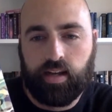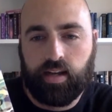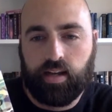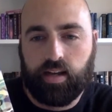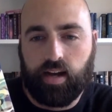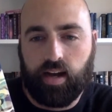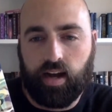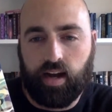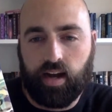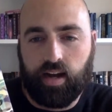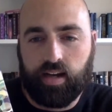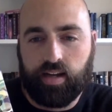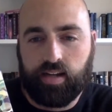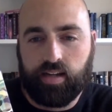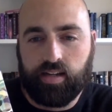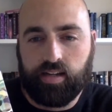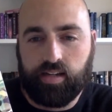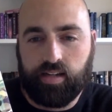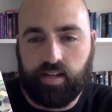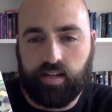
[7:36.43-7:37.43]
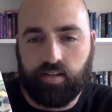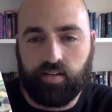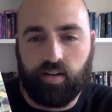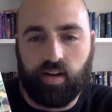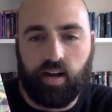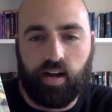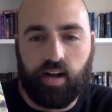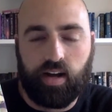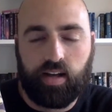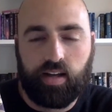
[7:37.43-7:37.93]

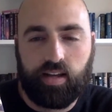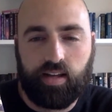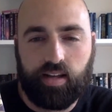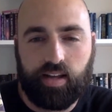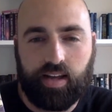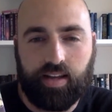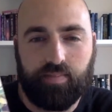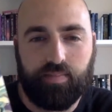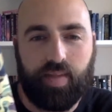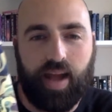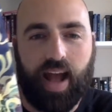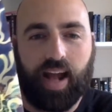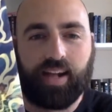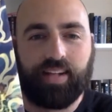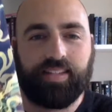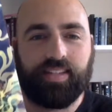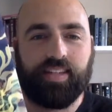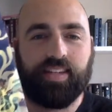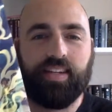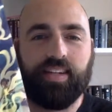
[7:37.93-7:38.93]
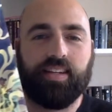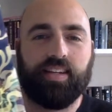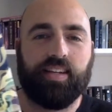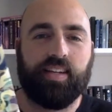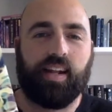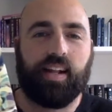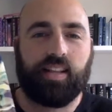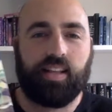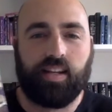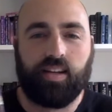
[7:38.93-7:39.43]
Indira, and Maxie. And
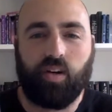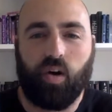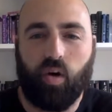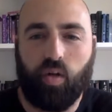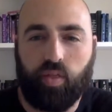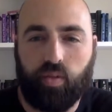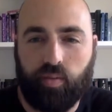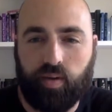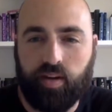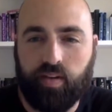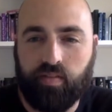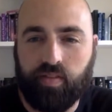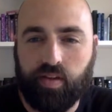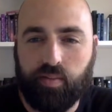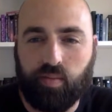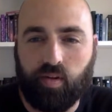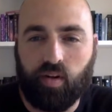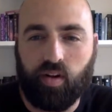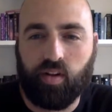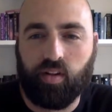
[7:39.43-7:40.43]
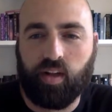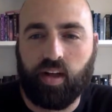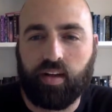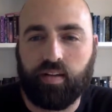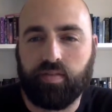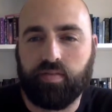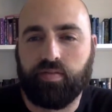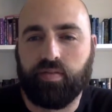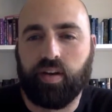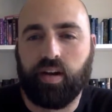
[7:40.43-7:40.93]
I think all three of them are a lot
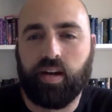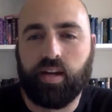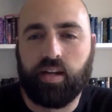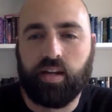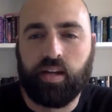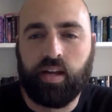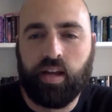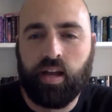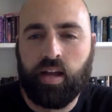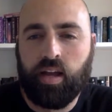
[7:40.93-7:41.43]
of fun.